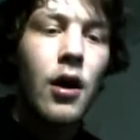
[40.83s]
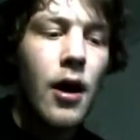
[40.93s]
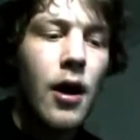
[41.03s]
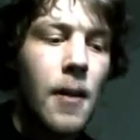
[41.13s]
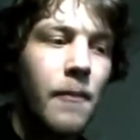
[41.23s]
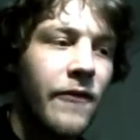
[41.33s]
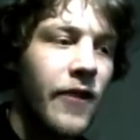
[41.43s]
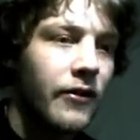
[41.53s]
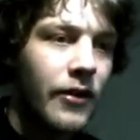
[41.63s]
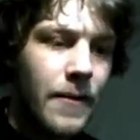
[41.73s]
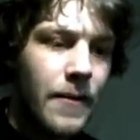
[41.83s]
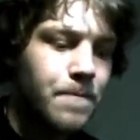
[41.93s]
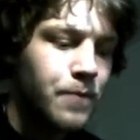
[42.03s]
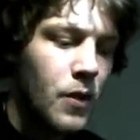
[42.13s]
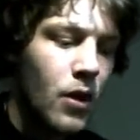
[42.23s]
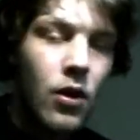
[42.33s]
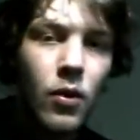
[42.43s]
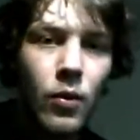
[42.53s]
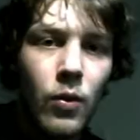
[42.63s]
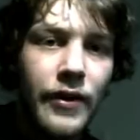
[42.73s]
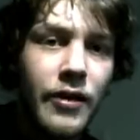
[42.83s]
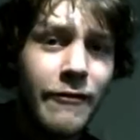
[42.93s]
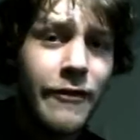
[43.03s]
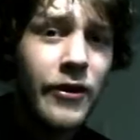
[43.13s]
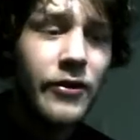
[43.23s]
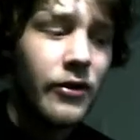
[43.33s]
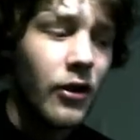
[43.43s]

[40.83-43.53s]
Firstly, neither of us